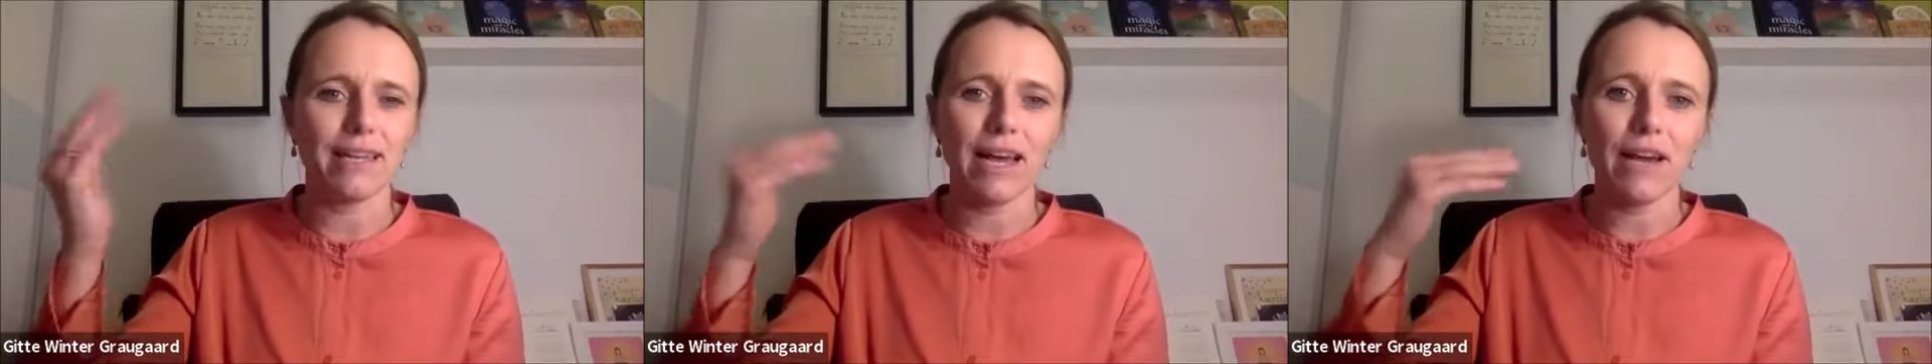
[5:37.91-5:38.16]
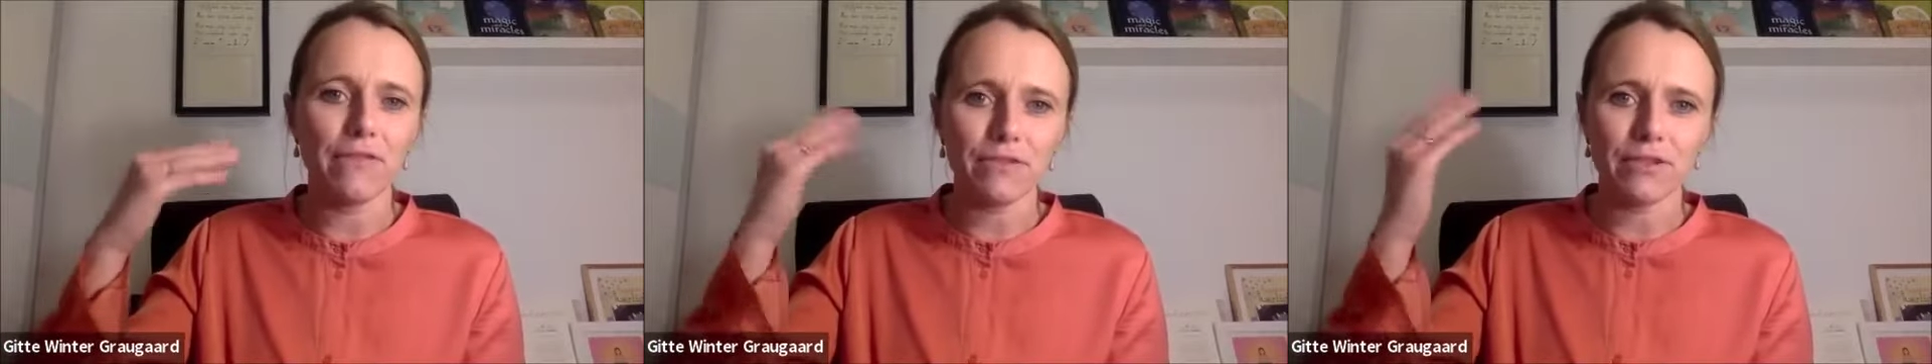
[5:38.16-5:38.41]

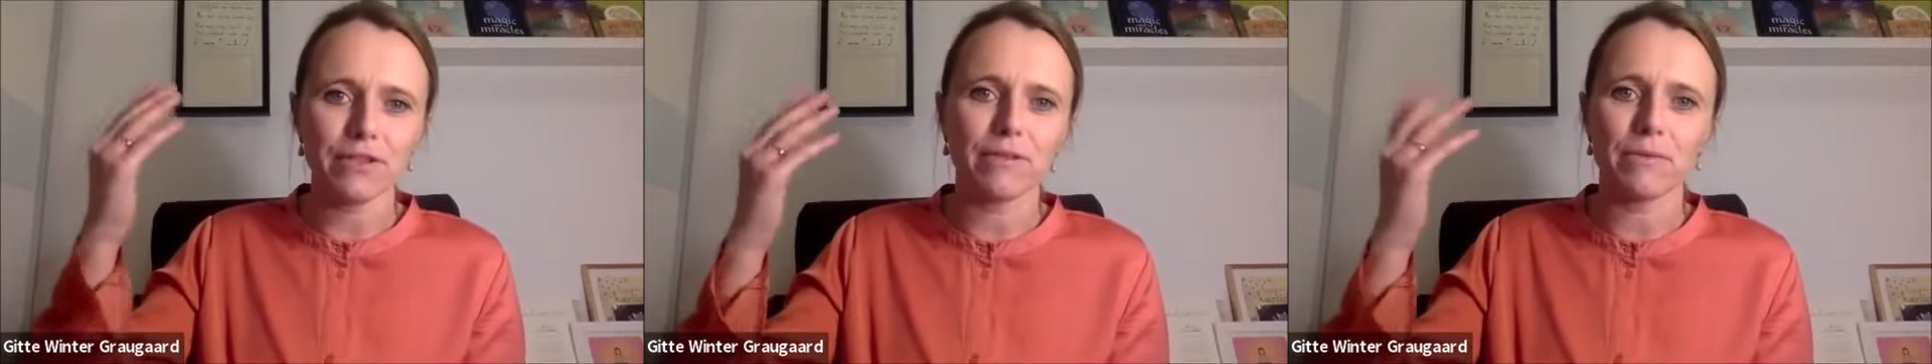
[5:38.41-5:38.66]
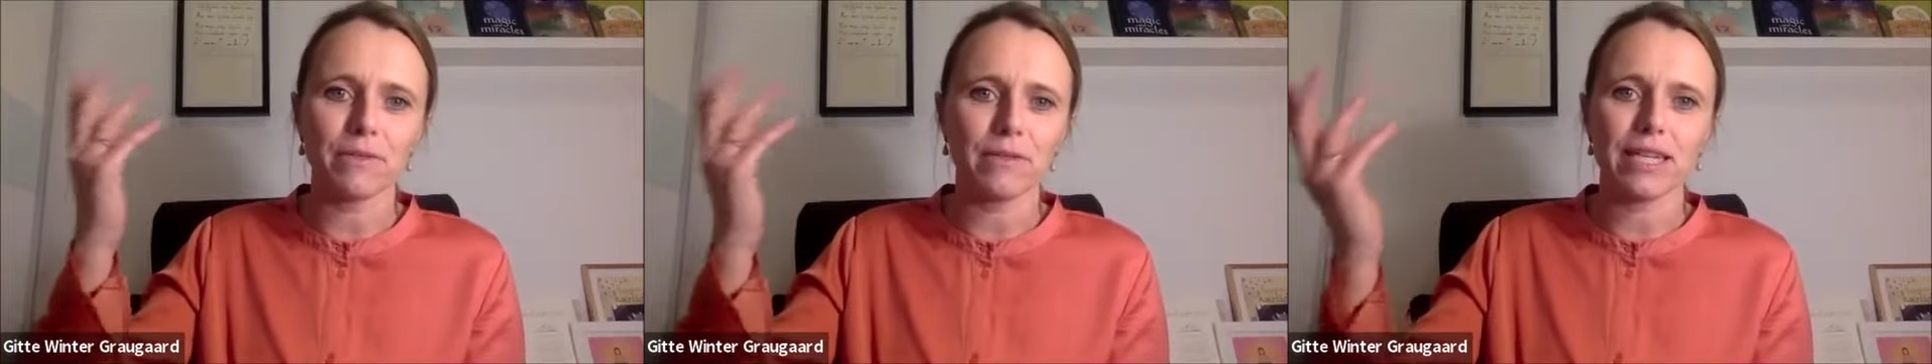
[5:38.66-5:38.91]

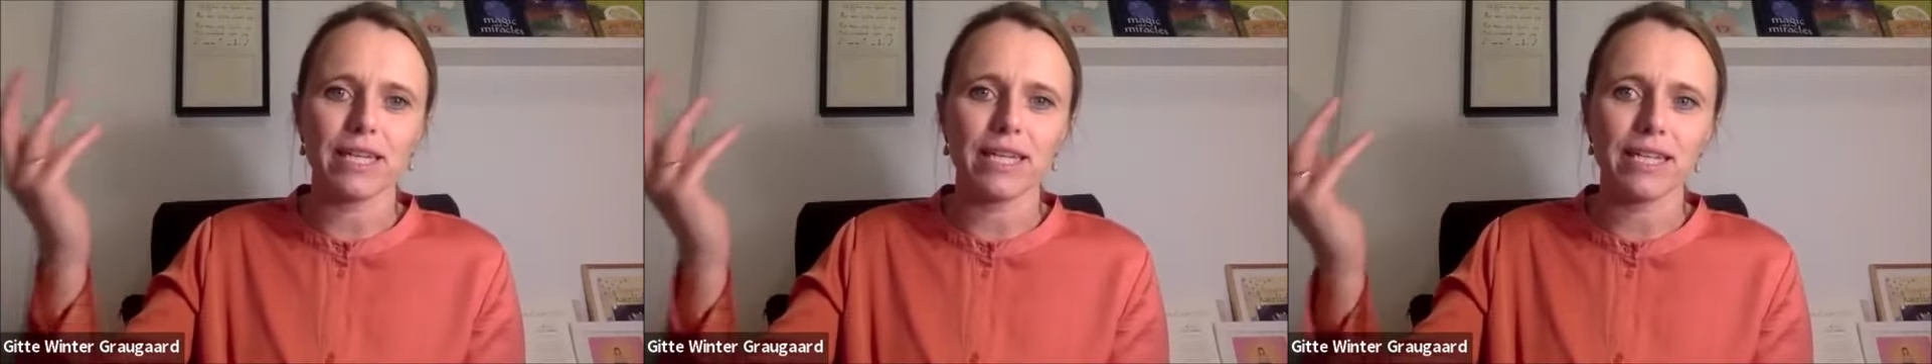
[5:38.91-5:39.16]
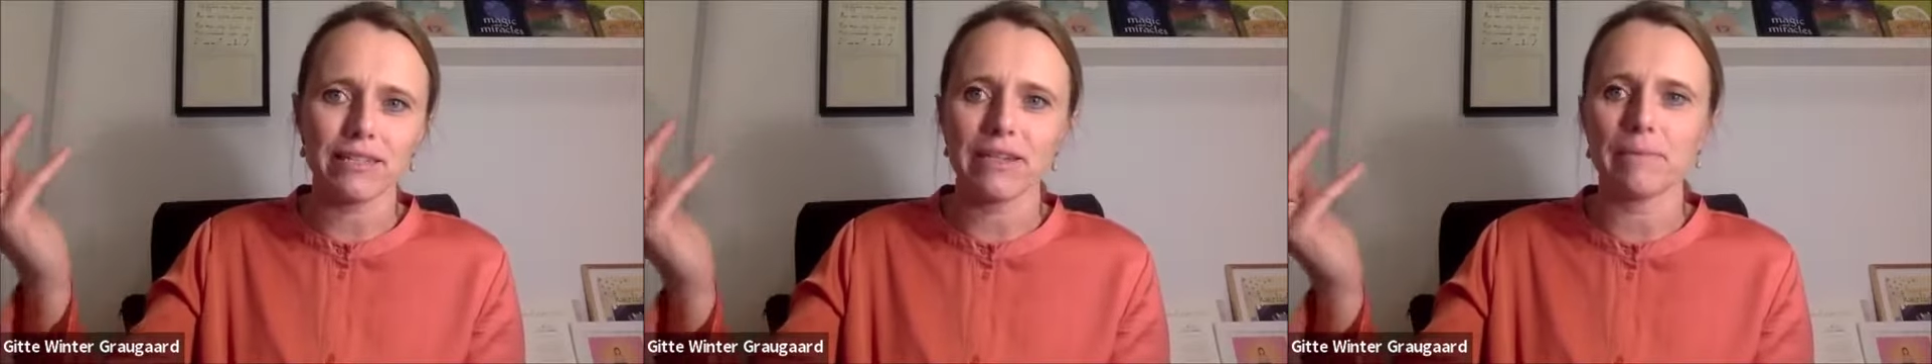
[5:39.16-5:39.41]
after the
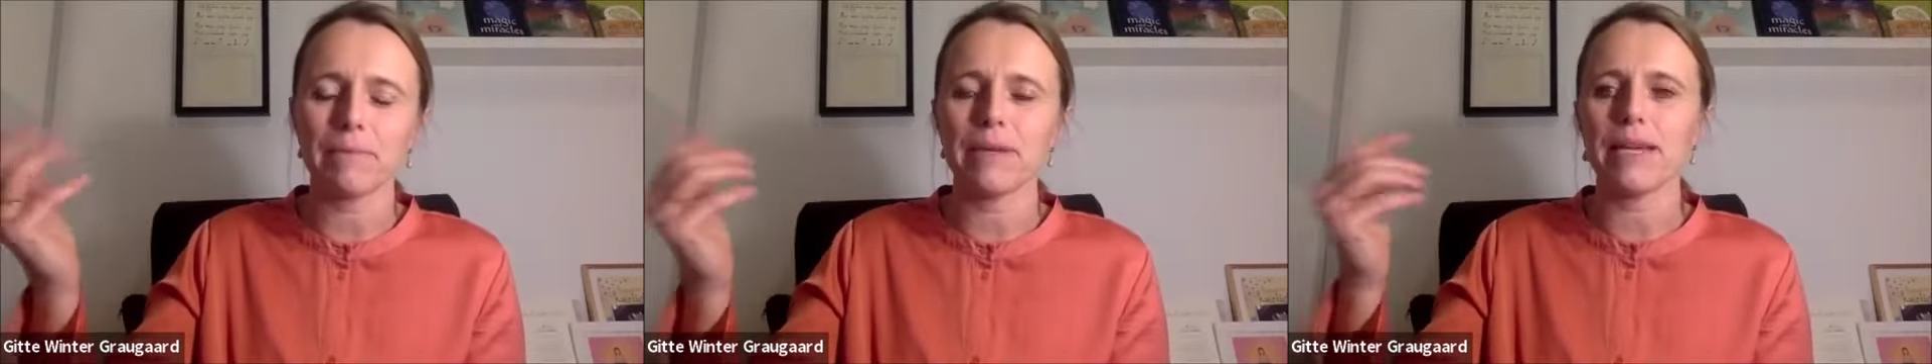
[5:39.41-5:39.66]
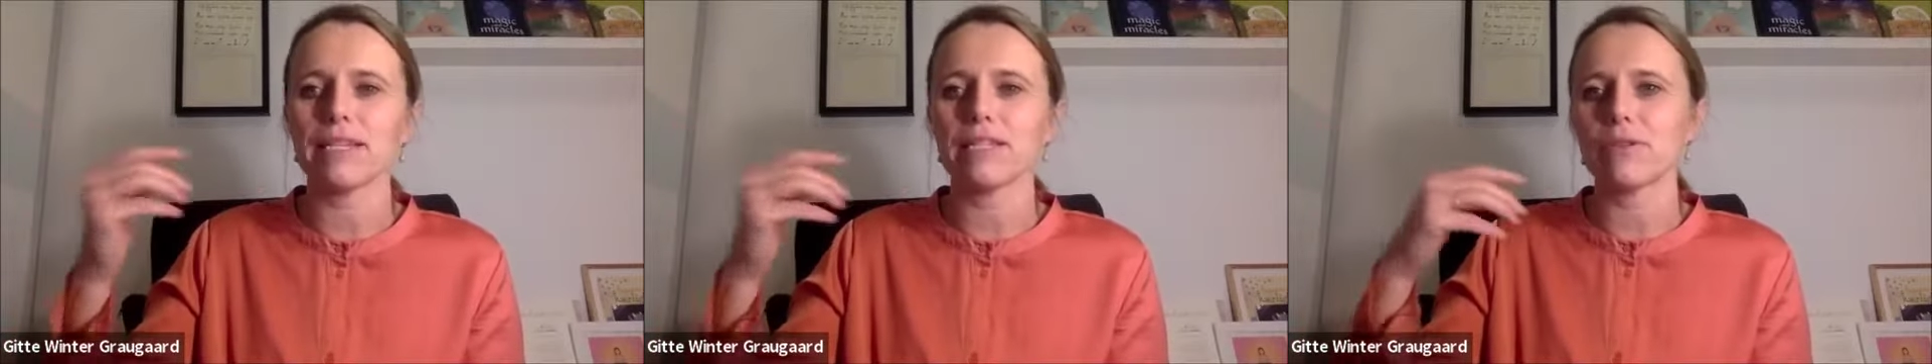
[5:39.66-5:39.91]
kids are in
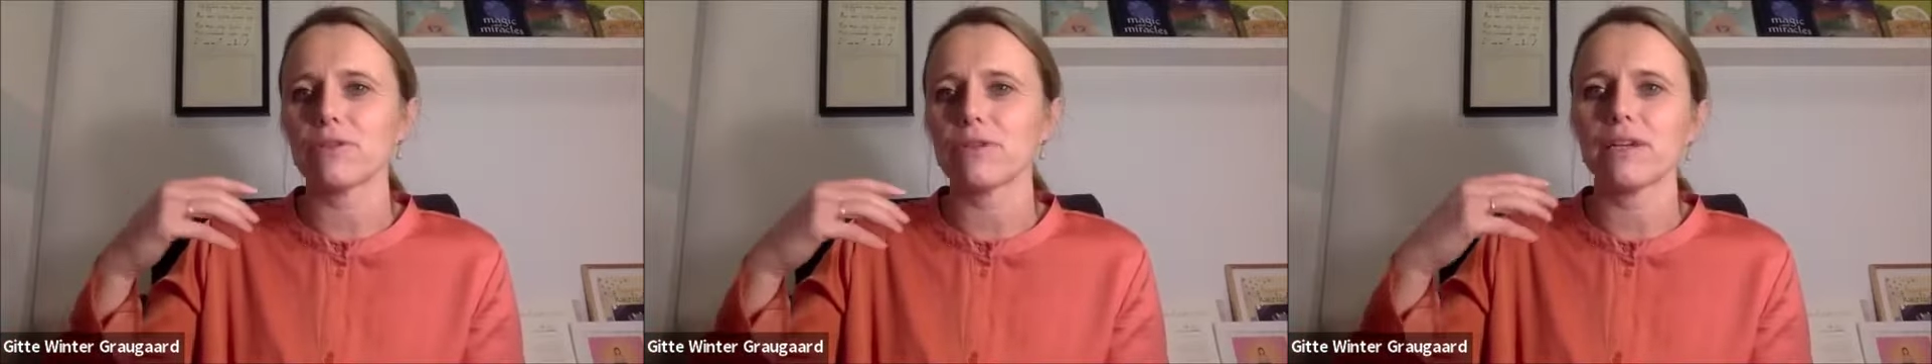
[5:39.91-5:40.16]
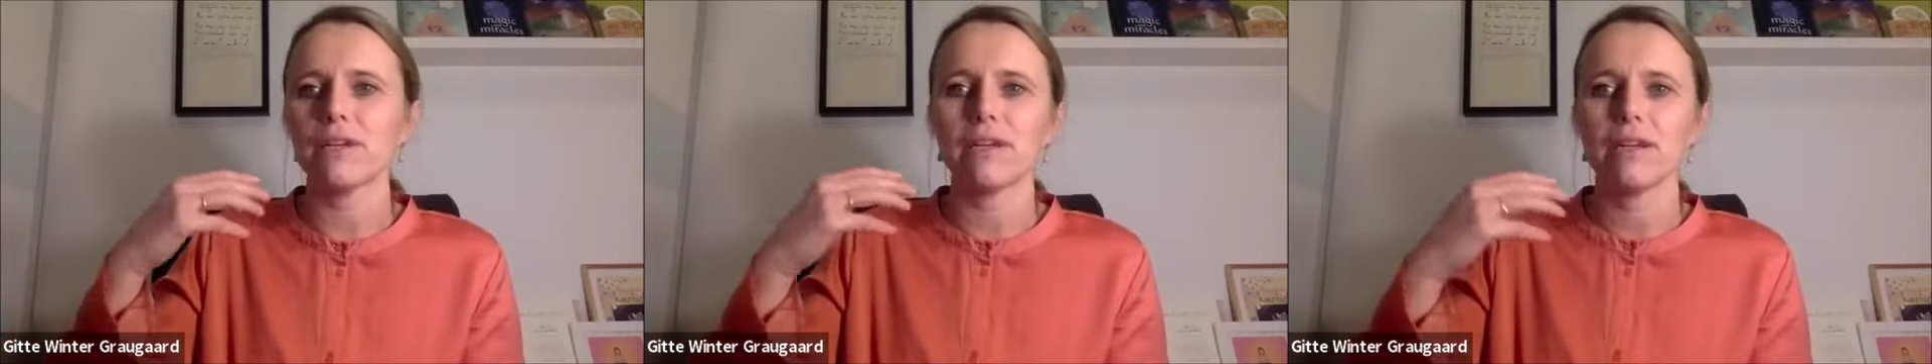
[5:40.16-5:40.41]
bed, or